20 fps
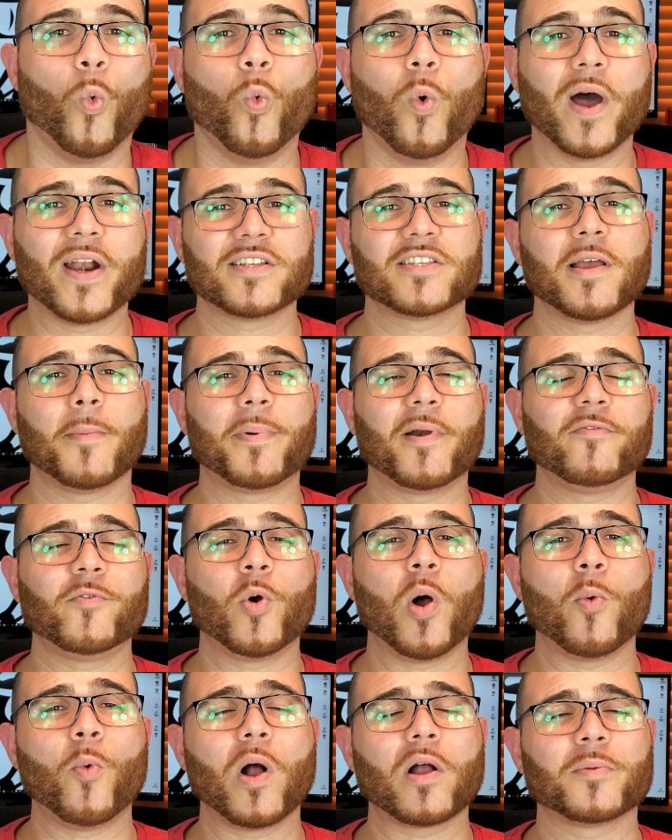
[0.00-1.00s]
What is up,
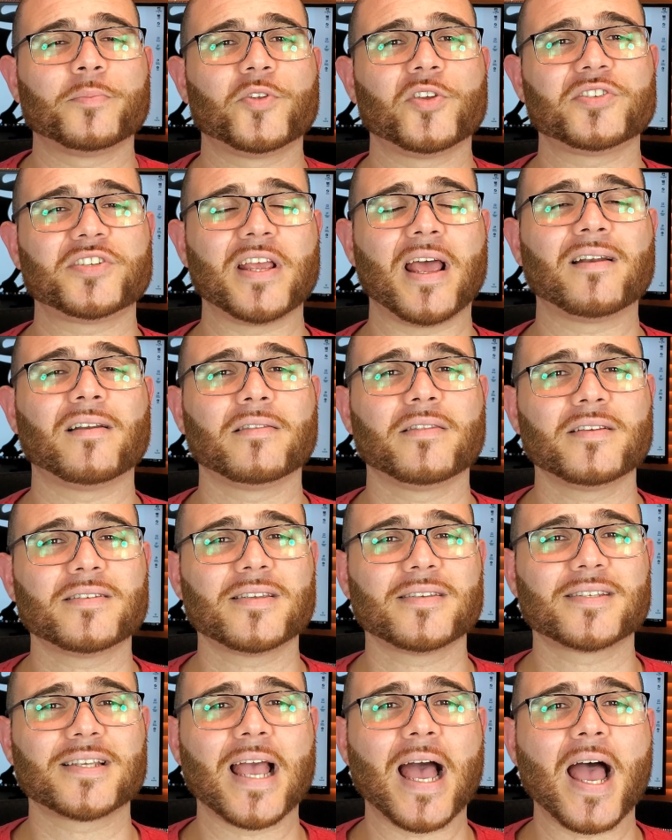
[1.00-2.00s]
everyone? Welcome to the channel. This
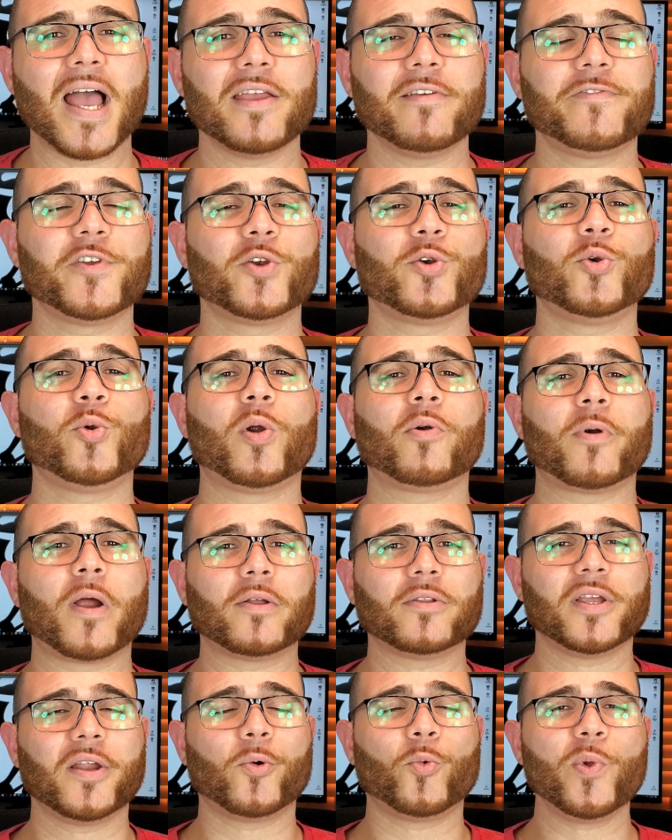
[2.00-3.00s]
is Sky. If you're new
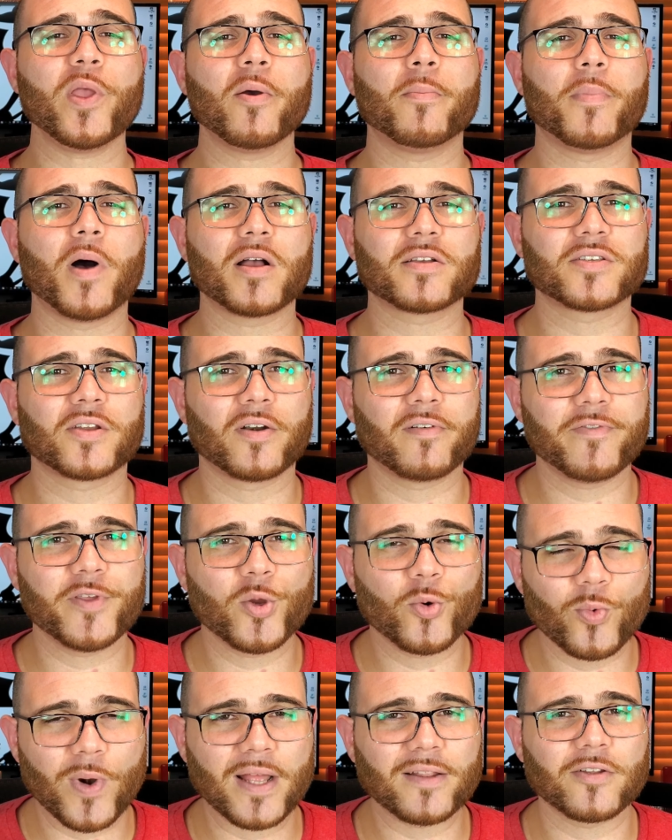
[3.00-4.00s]
around here, we unbox and review
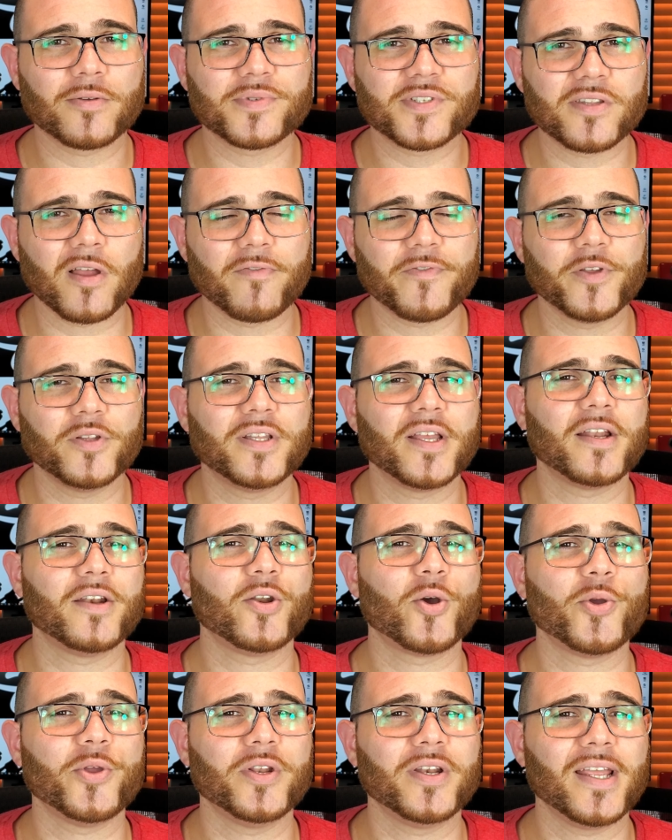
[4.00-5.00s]
random stuff you didn't
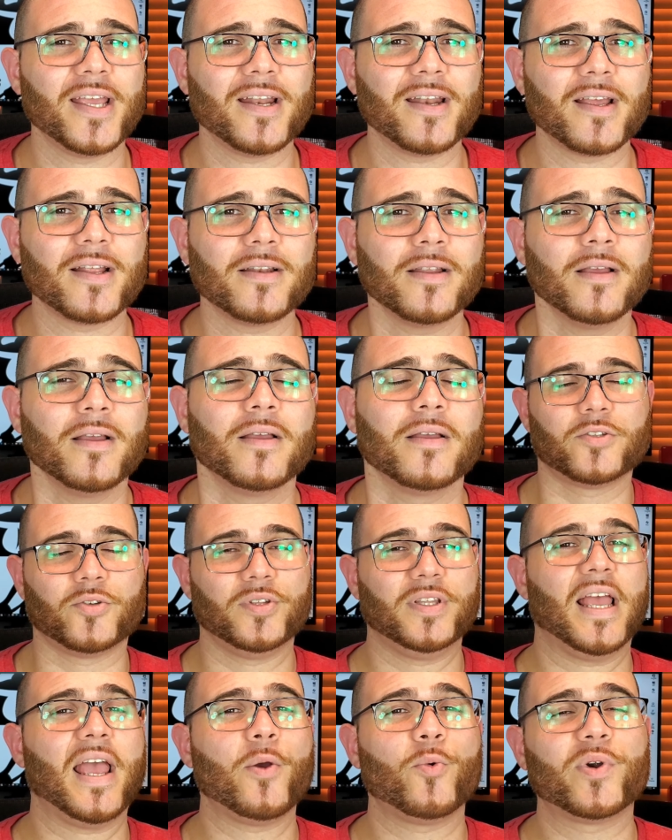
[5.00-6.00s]
know you needed.
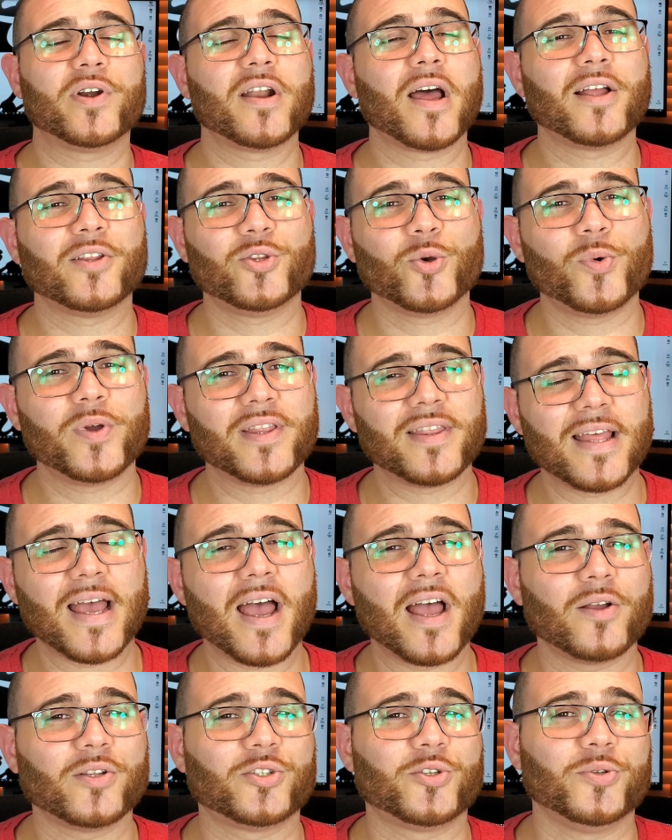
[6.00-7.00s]
Today we're not doing
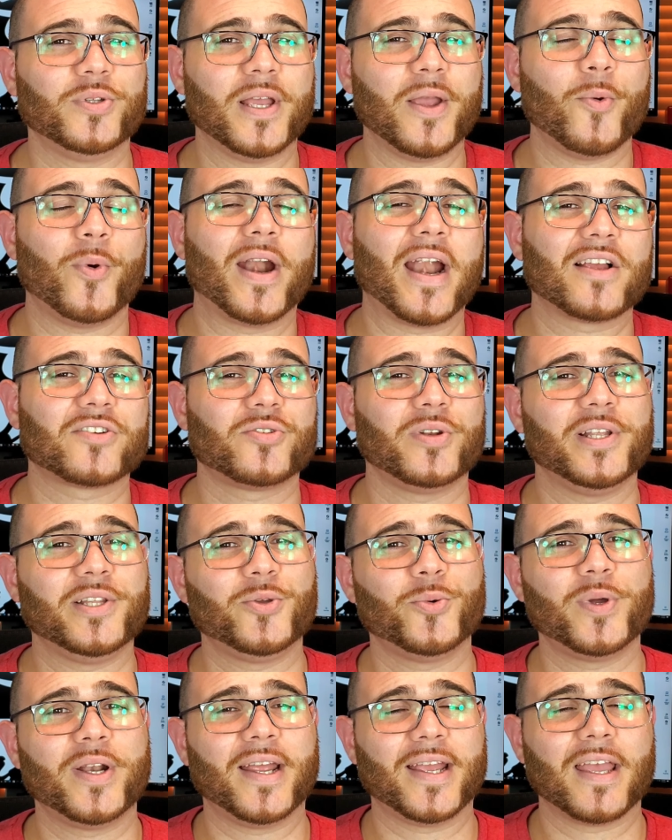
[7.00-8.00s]
that. Today we're actually doing a